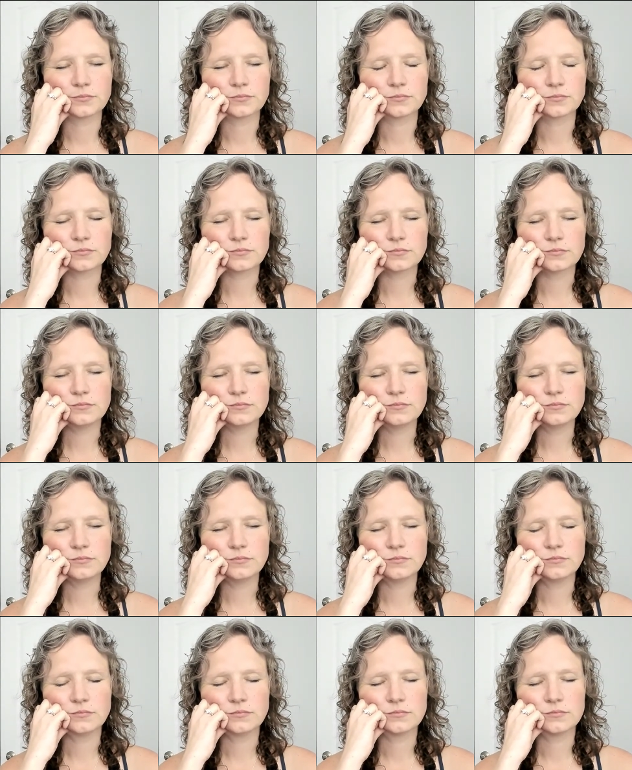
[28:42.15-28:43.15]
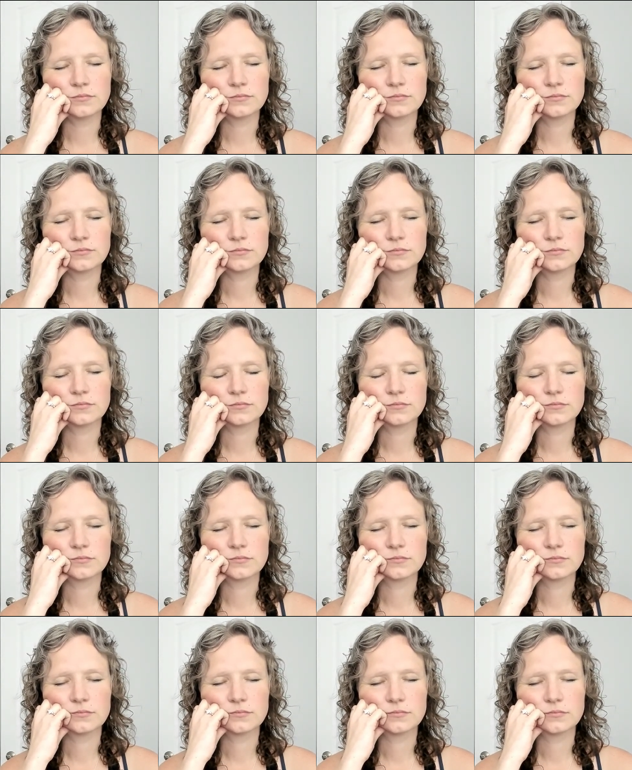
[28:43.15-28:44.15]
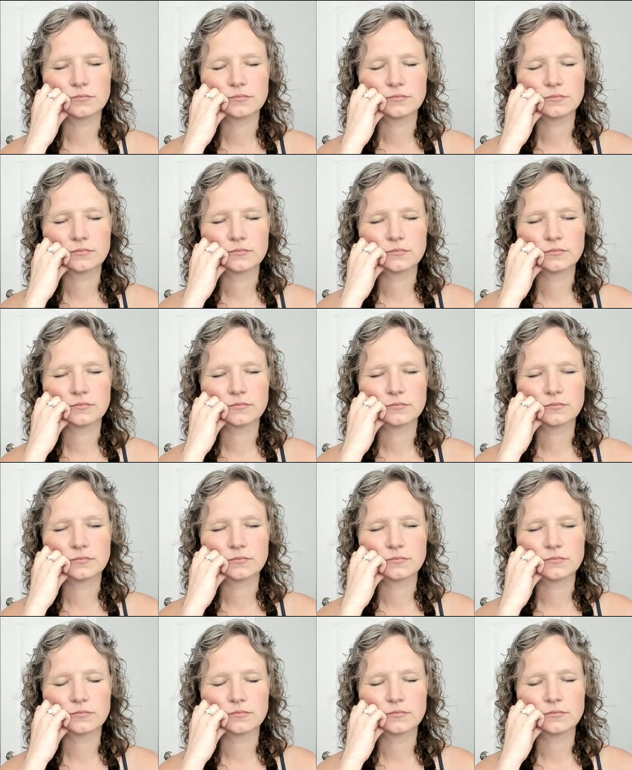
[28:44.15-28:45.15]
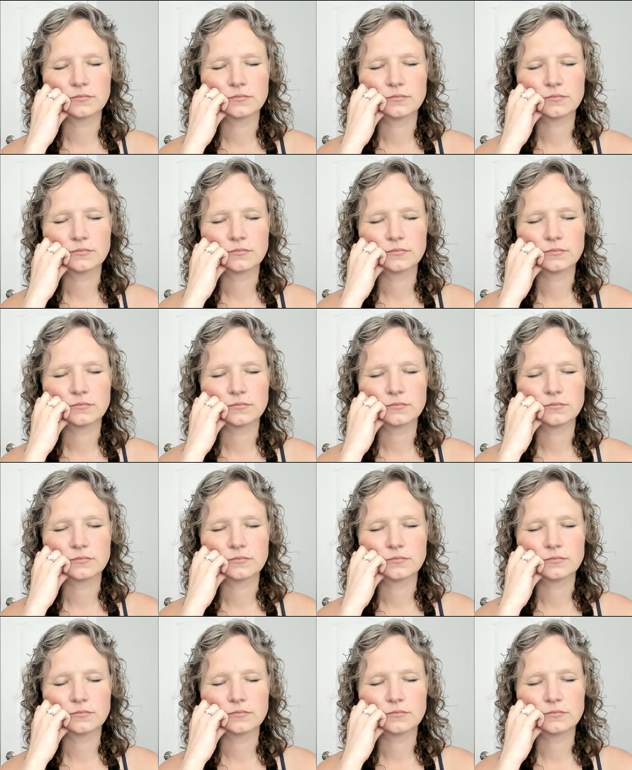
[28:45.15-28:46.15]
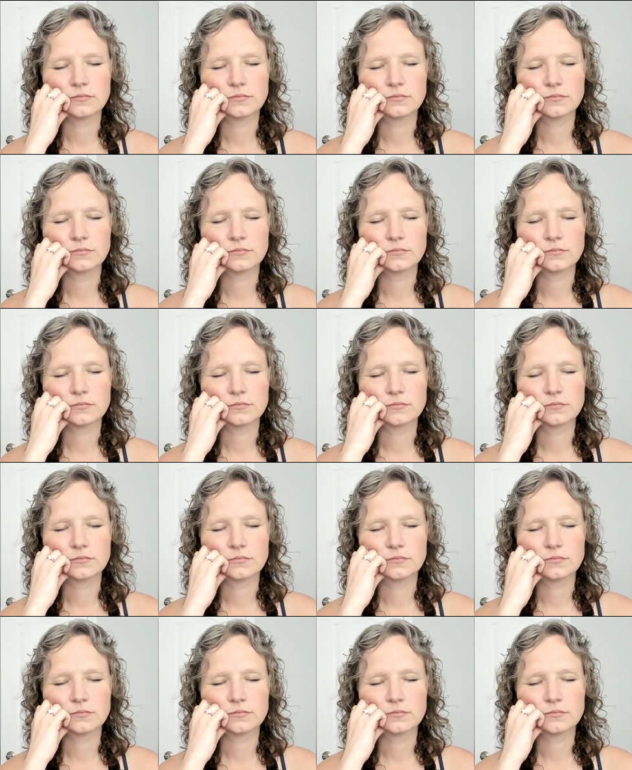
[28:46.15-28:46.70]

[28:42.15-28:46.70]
(silence)